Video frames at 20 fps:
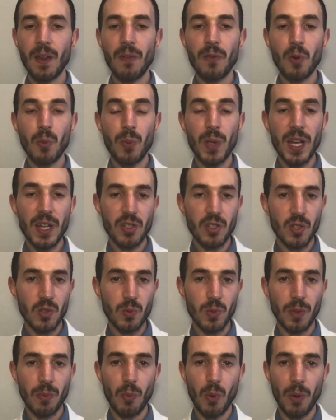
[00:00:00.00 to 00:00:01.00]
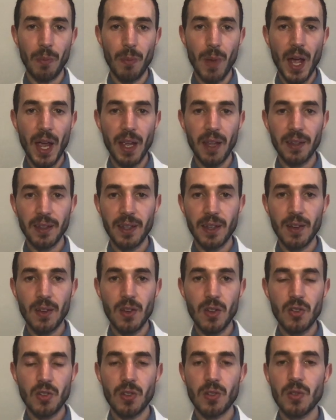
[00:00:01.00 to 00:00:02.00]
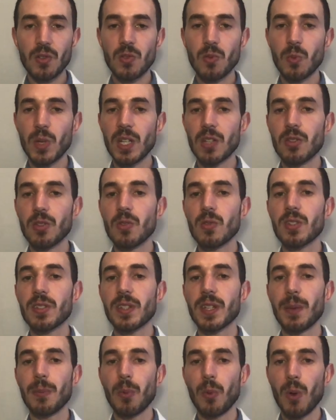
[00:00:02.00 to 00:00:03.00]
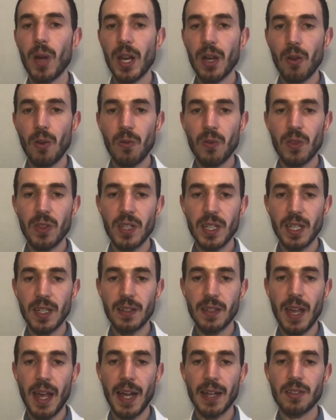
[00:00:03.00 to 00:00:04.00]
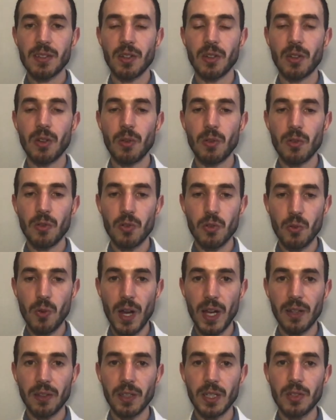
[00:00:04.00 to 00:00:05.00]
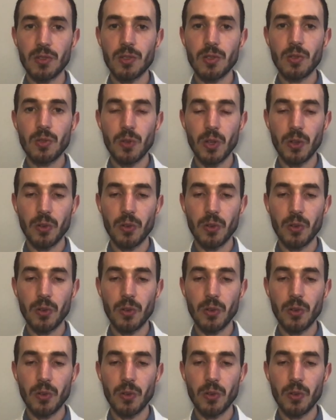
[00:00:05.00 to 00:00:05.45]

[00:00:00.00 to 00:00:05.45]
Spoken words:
For patients with more mild conditions, we do skip right over the intacs and go directly to the